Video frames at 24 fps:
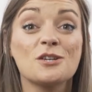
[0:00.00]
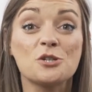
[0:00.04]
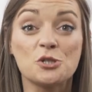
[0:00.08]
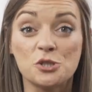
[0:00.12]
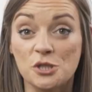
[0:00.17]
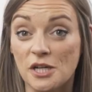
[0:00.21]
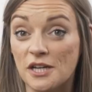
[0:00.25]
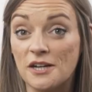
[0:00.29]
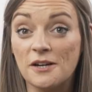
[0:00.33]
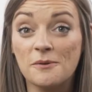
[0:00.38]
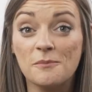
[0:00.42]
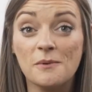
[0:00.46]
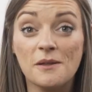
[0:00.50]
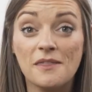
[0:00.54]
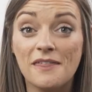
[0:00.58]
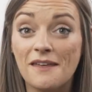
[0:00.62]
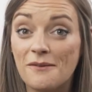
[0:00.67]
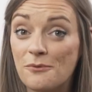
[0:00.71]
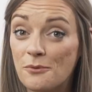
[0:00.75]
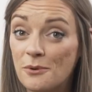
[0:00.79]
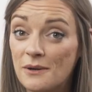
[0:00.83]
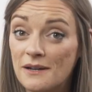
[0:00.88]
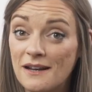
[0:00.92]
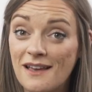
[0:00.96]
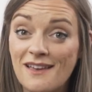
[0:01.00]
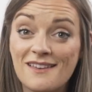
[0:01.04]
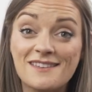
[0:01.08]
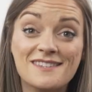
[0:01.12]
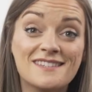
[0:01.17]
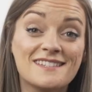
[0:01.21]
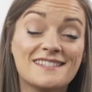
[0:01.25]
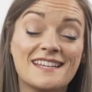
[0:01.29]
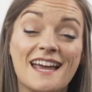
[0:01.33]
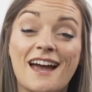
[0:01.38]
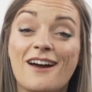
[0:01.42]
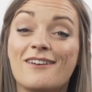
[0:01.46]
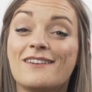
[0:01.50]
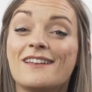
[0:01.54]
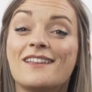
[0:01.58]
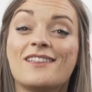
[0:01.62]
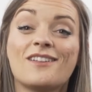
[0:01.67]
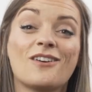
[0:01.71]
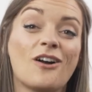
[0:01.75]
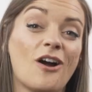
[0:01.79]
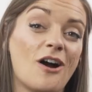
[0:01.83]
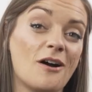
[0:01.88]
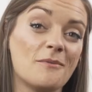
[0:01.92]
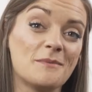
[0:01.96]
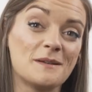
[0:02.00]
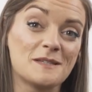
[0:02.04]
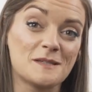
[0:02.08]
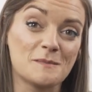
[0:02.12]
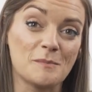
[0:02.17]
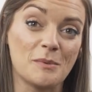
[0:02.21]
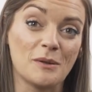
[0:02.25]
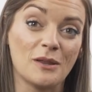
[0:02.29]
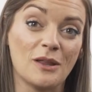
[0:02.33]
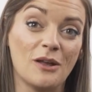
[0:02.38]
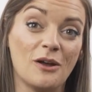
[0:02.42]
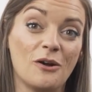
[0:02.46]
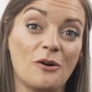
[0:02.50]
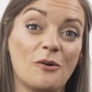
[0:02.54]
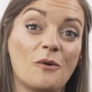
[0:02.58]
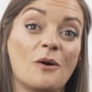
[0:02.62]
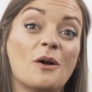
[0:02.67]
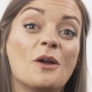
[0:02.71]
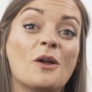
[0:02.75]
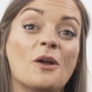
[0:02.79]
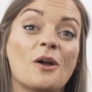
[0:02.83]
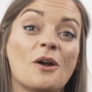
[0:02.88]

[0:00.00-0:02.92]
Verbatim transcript: share them with everyone else down in the comments below.